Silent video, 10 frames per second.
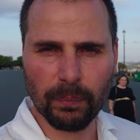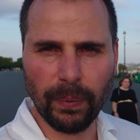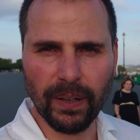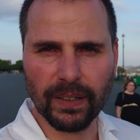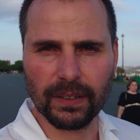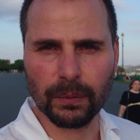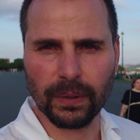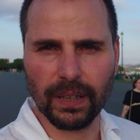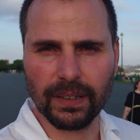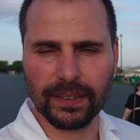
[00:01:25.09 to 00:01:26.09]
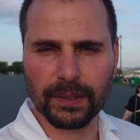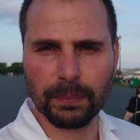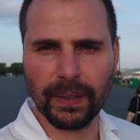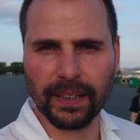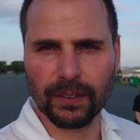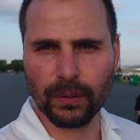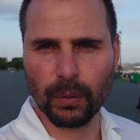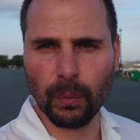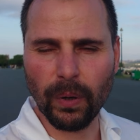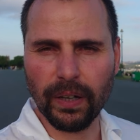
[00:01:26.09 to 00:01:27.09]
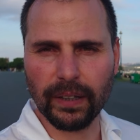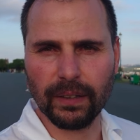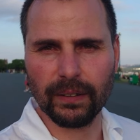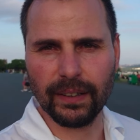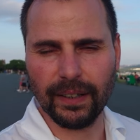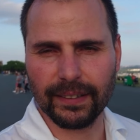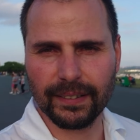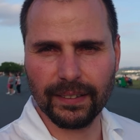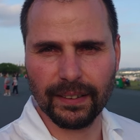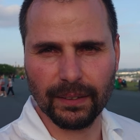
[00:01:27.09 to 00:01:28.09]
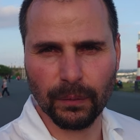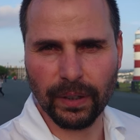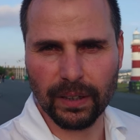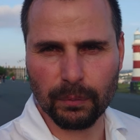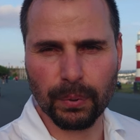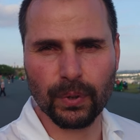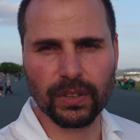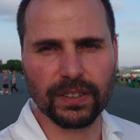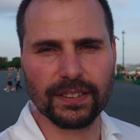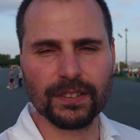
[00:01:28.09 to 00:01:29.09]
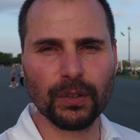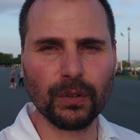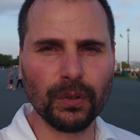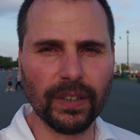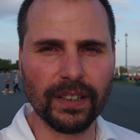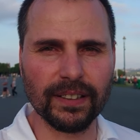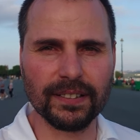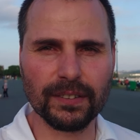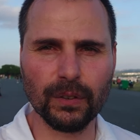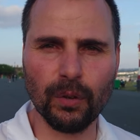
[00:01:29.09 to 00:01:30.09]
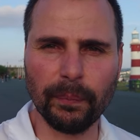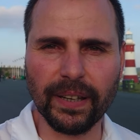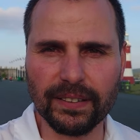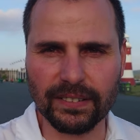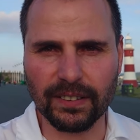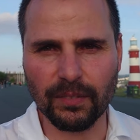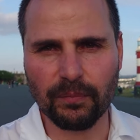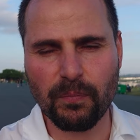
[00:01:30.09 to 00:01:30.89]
part where I'll explain to you why our idea, why our project is so unique and so amazing,